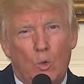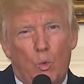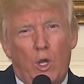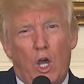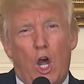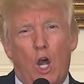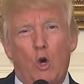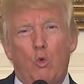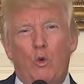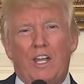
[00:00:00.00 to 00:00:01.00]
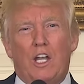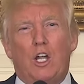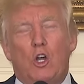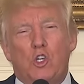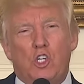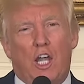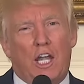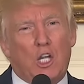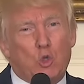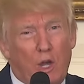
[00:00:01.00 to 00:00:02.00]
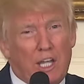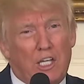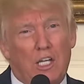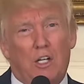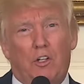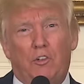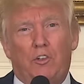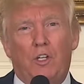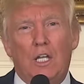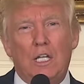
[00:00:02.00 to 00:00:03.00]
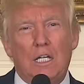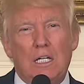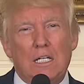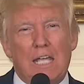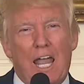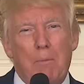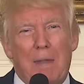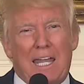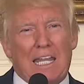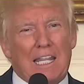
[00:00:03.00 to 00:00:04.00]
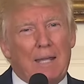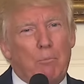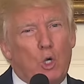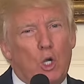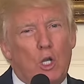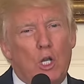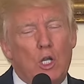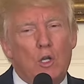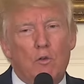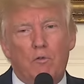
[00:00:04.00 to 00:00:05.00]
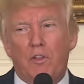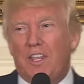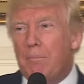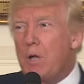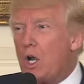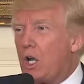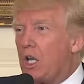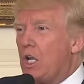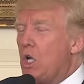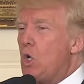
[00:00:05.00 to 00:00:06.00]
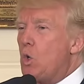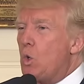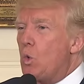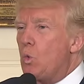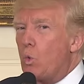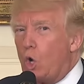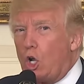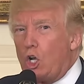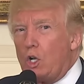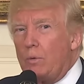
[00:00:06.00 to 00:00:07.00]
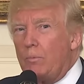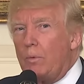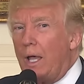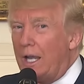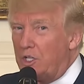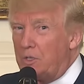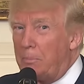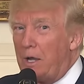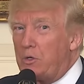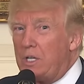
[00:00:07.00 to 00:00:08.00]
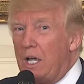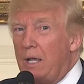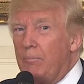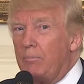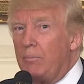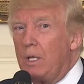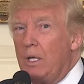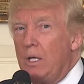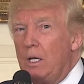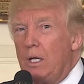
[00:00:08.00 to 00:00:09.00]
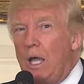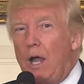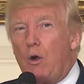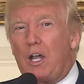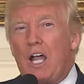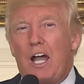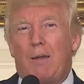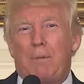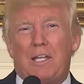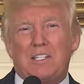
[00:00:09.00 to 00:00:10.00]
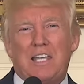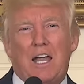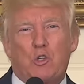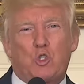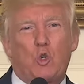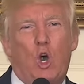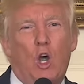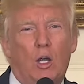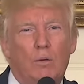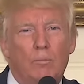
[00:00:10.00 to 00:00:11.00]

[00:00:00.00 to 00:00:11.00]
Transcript: We are renegotiating trade deals and making them good for the American worker, and it's about time. Our economy is now strong.